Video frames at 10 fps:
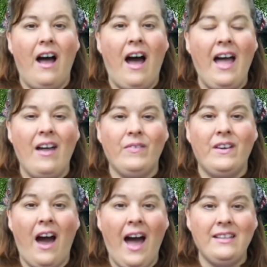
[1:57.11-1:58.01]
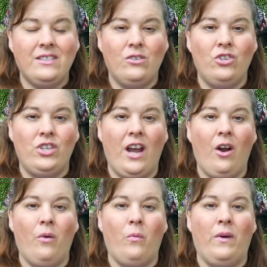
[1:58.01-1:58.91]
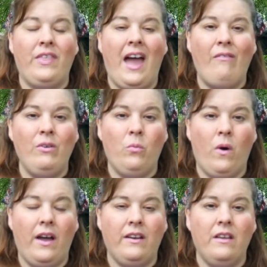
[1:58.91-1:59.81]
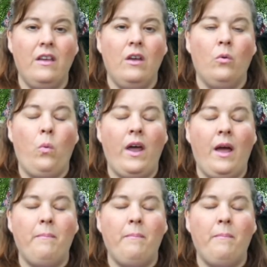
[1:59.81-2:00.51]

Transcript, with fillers: I have got to share with everyone what